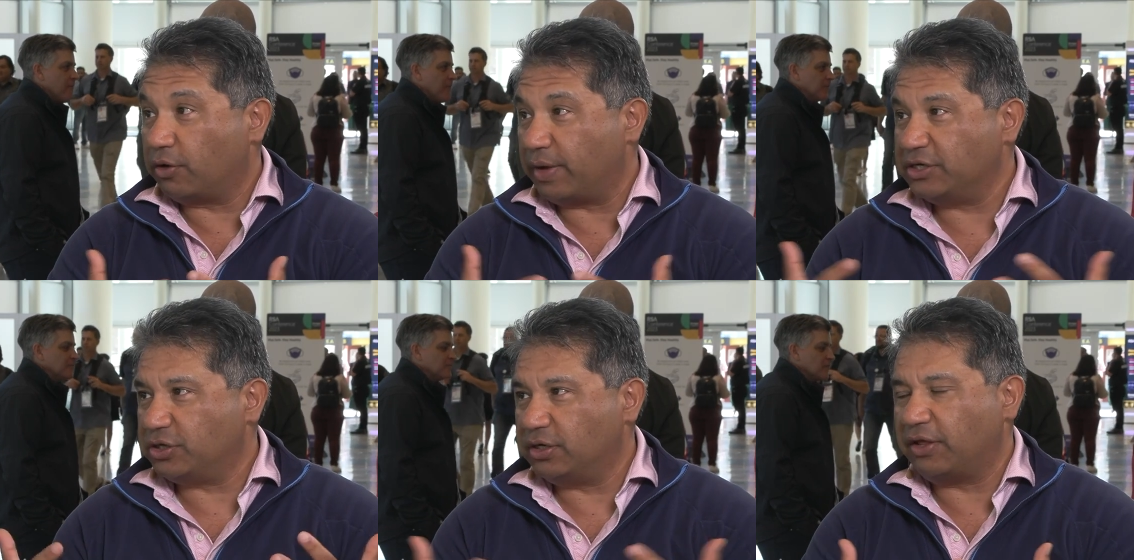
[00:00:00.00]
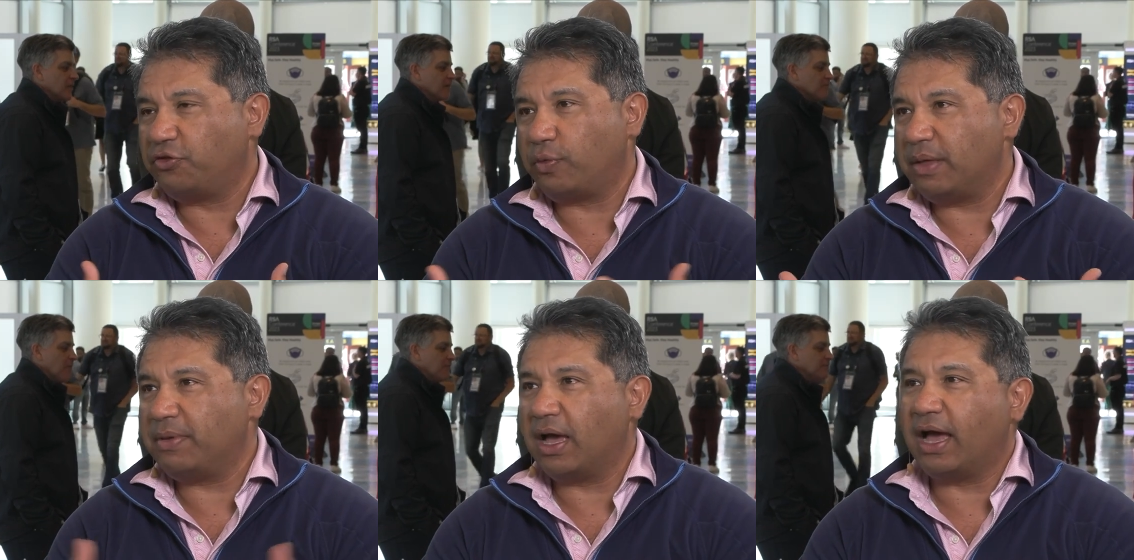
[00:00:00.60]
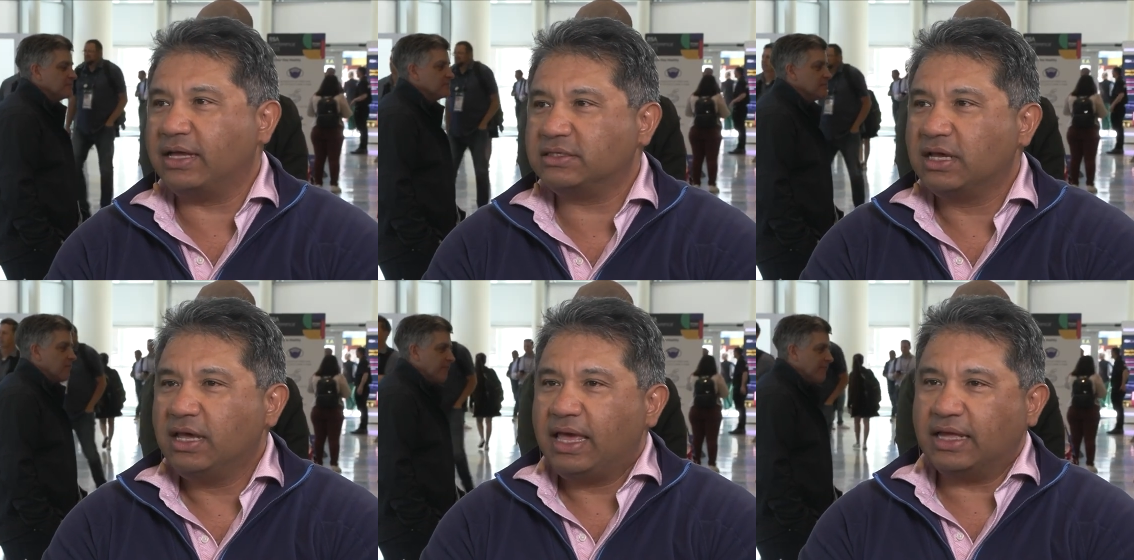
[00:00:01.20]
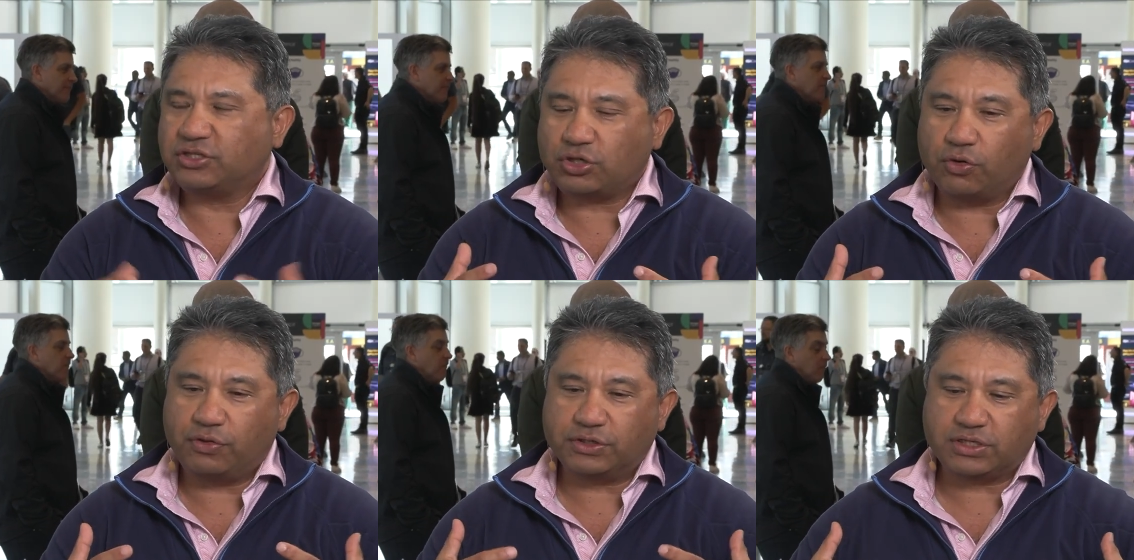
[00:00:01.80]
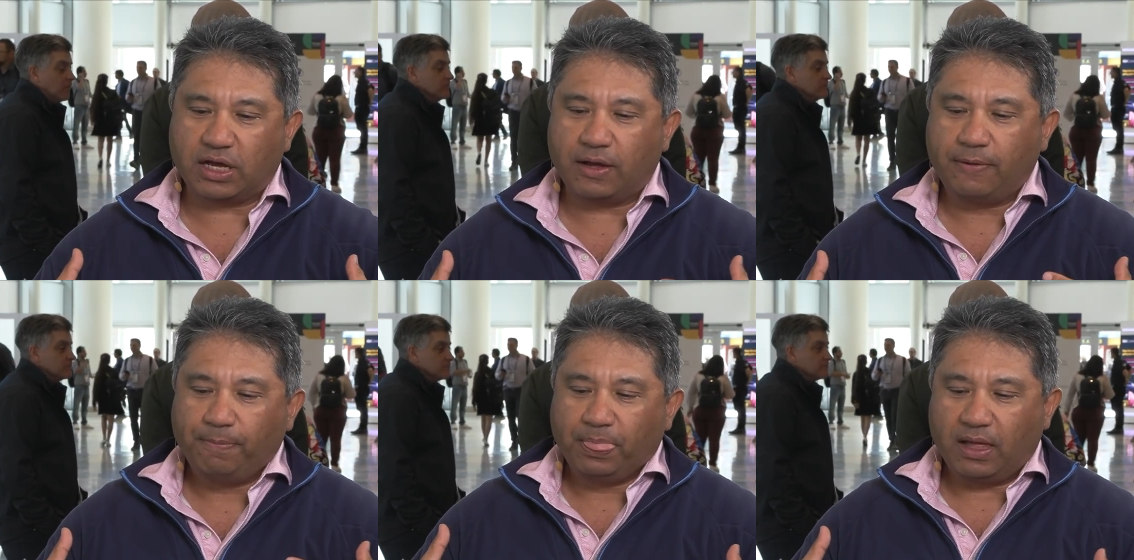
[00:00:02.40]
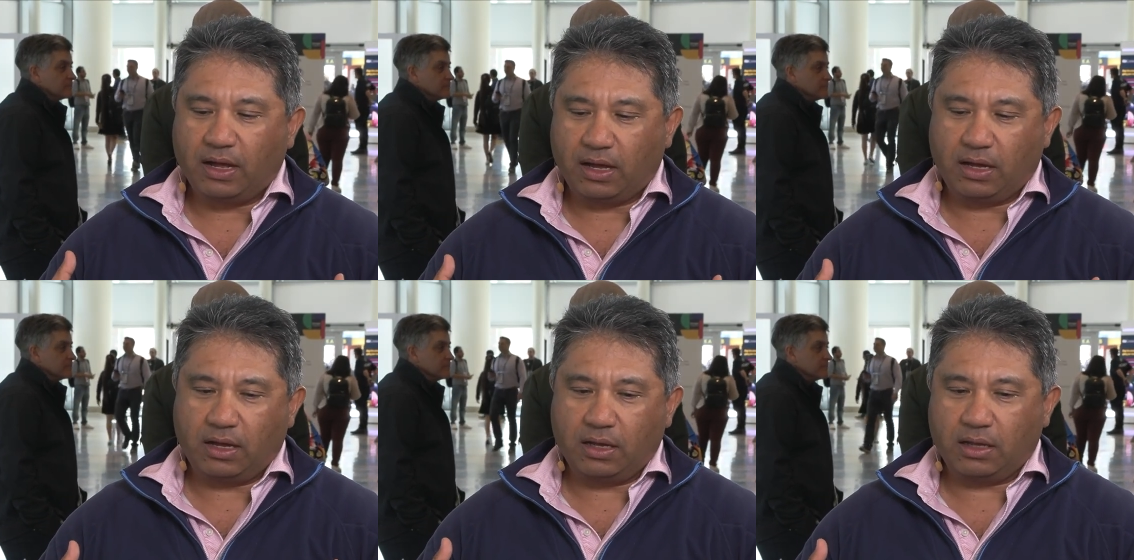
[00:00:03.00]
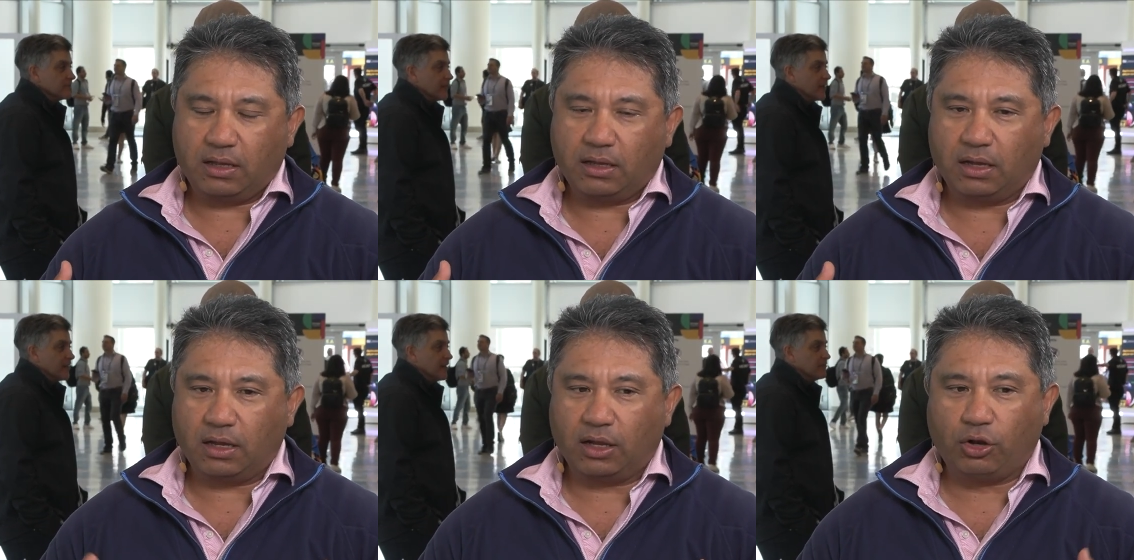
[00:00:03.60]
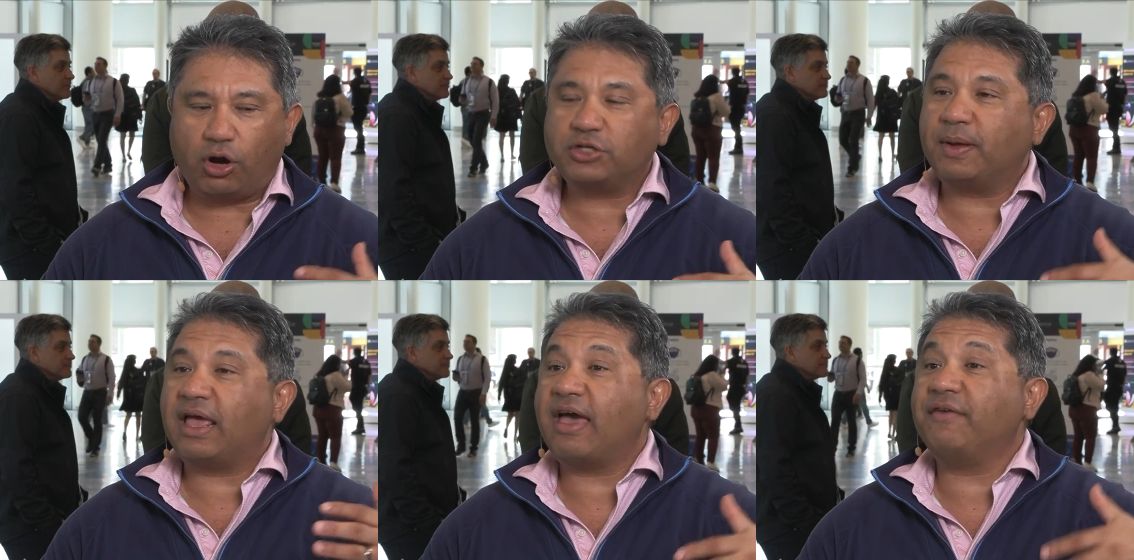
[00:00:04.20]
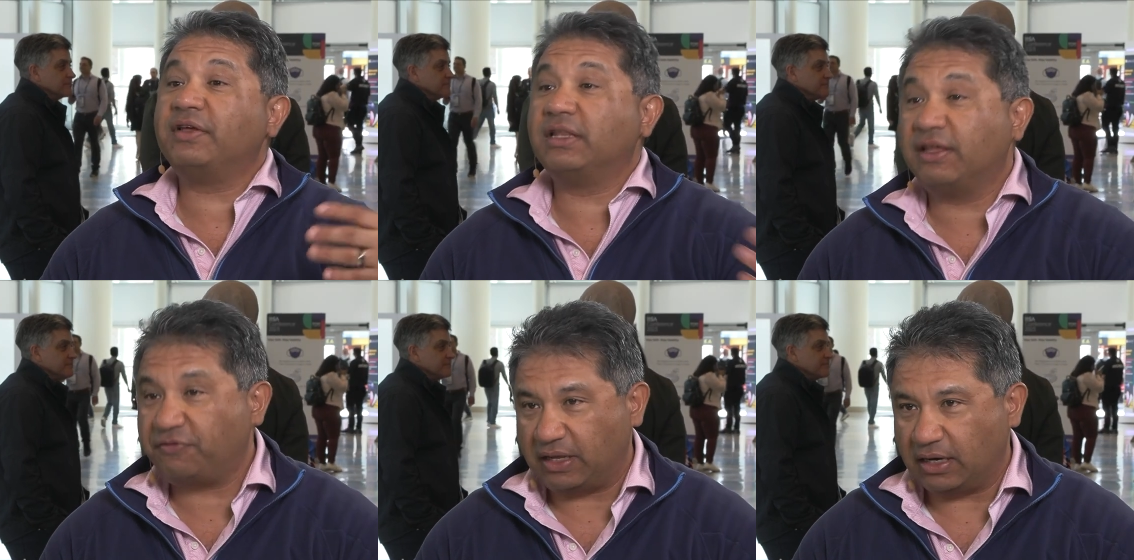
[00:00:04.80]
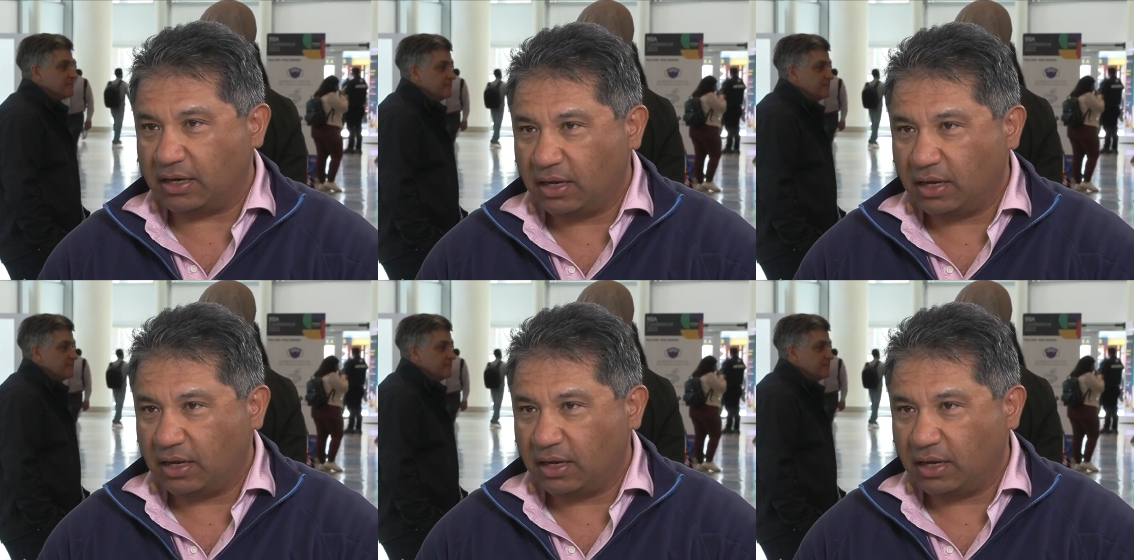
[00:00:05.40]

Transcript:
Speaker 1: integration done through APIs, and so there's a, a, a large amount of heavy lifting